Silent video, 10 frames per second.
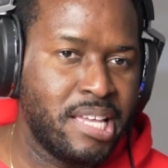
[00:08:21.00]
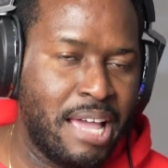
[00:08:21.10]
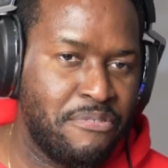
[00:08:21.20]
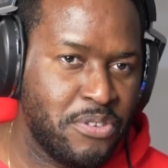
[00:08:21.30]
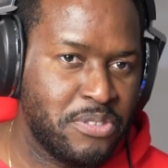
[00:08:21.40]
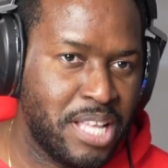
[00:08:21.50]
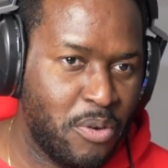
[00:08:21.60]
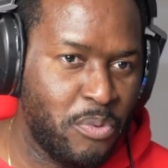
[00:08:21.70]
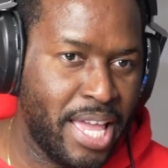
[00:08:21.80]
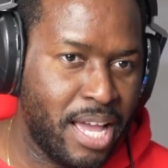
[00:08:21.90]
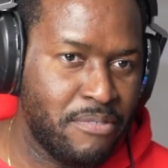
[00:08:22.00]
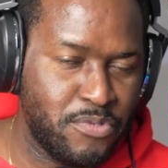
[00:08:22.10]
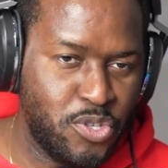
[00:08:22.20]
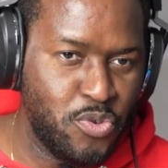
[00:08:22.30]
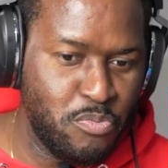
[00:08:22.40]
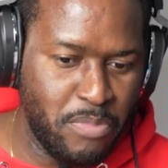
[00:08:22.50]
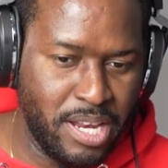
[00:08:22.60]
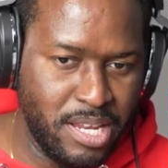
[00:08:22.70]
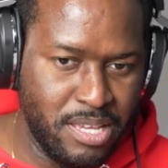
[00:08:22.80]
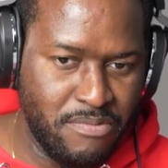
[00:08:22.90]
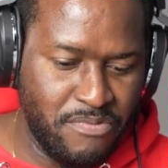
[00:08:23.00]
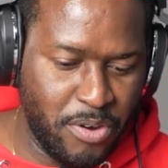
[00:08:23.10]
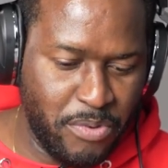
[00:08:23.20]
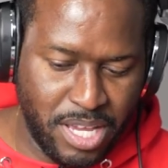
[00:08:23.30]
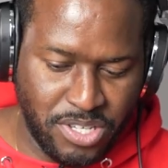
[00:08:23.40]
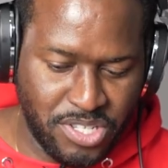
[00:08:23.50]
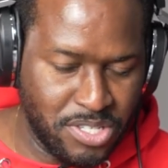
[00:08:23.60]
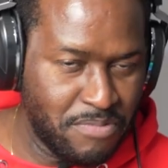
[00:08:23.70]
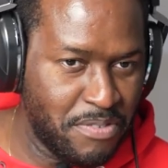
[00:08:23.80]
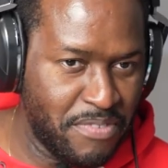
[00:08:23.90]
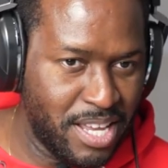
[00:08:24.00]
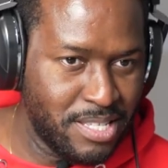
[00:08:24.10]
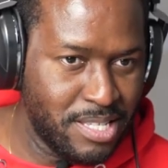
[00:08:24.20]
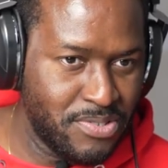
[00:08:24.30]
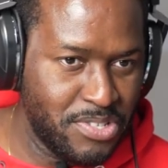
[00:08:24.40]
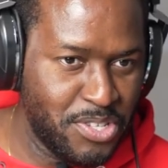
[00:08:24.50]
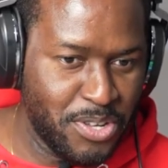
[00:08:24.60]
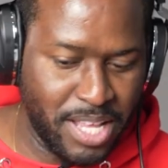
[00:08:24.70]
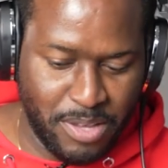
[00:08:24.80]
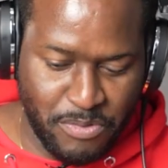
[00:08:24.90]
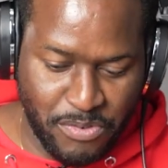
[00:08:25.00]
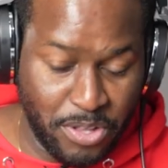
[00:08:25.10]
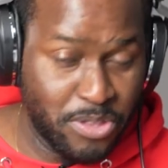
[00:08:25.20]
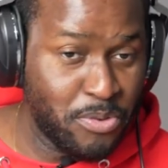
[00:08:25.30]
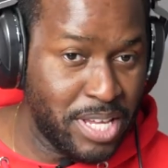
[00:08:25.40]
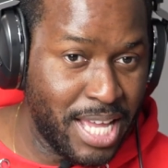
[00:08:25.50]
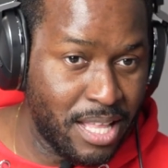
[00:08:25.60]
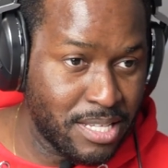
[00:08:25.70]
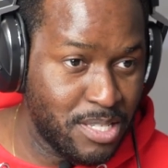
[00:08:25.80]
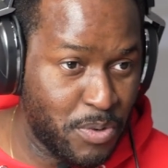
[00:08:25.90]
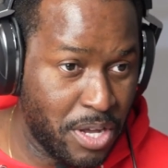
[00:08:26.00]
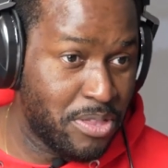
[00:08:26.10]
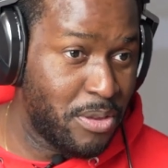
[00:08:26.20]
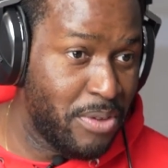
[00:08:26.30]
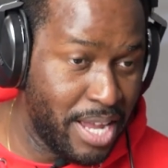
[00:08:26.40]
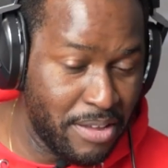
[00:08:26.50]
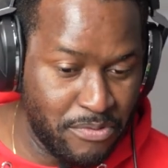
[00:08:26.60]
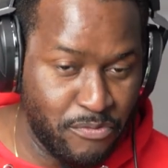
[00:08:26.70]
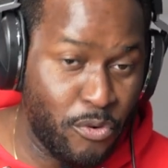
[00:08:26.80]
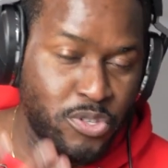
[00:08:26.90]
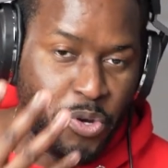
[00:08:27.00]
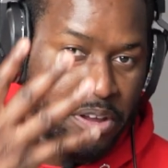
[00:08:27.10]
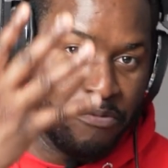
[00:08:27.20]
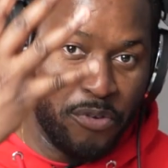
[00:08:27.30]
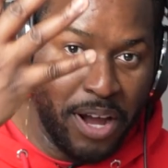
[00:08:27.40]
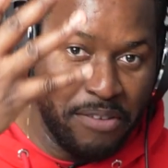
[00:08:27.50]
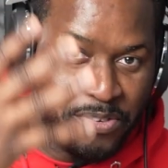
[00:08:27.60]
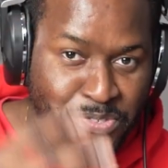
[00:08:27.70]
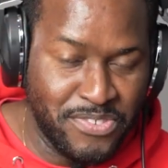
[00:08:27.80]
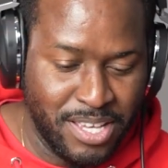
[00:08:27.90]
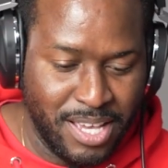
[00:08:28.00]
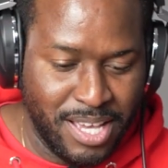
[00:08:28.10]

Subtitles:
I feel now we have too many variations of devices. Like we've got 3 Galaxies, we've got 4 iPhones.